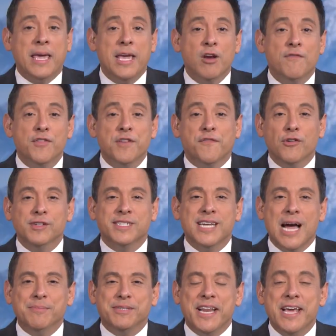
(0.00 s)
back here for the first
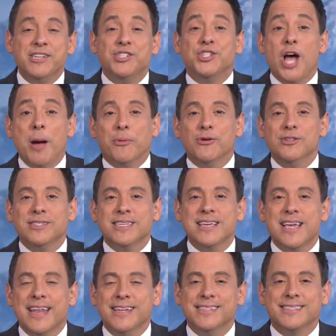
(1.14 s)
time today, shoppers can
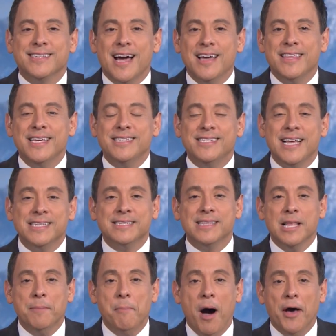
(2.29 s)
get inside the
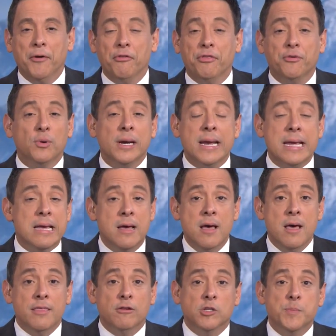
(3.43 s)
Tesla Model 3.
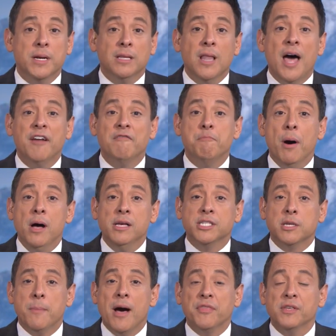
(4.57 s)
There's been a lot of buzz
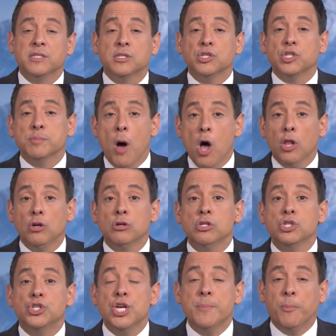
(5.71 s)
about this smaller,
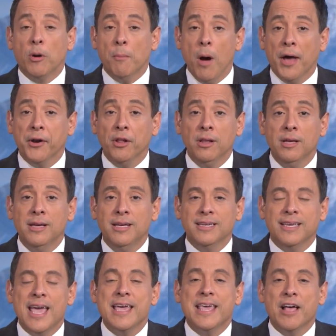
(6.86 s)
cheaper model.
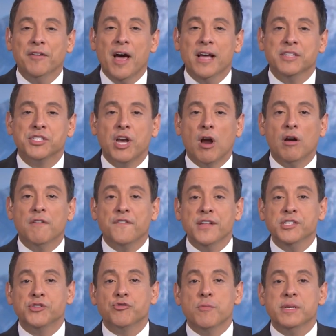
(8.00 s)
KCAL 9's Kara
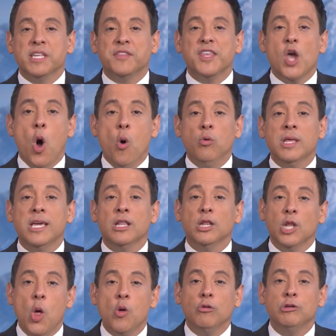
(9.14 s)
Finnstrom is at the only
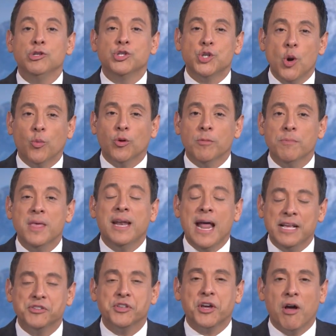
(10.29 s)
local showroom that
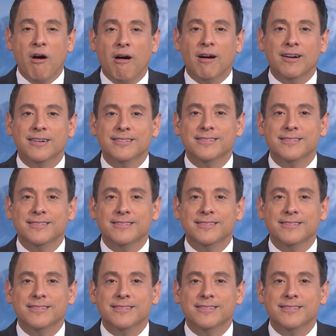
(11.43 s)
has the car.